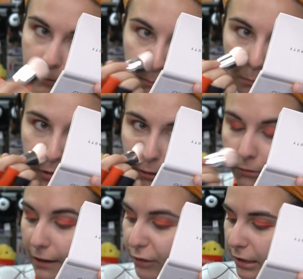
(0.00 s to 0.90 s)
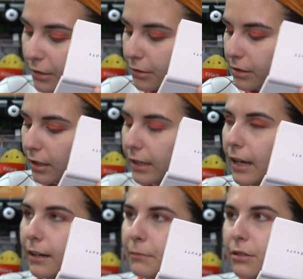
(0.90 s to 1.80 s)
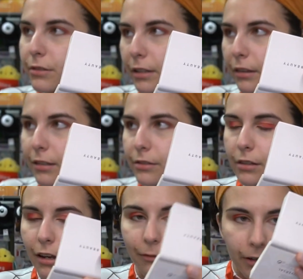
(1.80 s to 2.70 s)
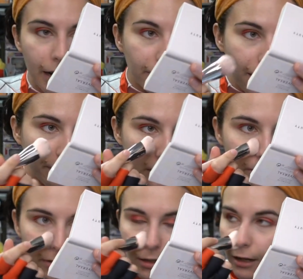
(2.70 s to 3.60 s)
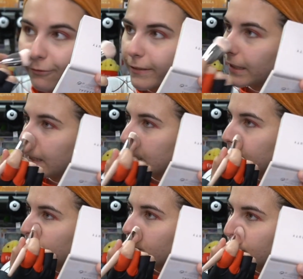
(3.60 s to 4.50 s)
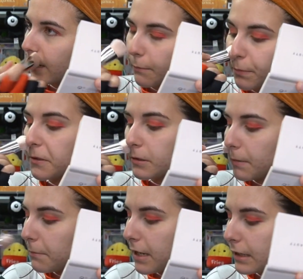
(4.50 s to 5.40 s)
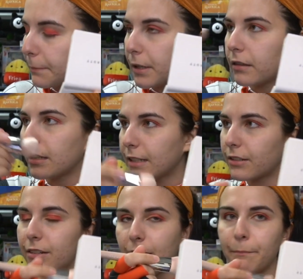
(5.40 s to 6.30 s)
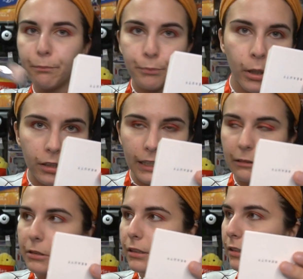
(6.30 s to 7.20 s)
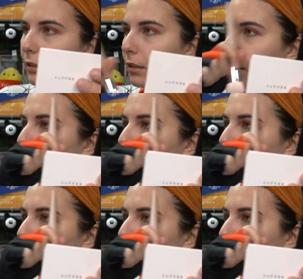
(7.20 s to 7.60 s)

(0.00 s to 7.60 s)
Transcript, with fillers: But whenever I use it, again, I'm using this, though. Whenever I've used it, I feel like it just kind of pulls my makeup. I think that's because I'm pulling with the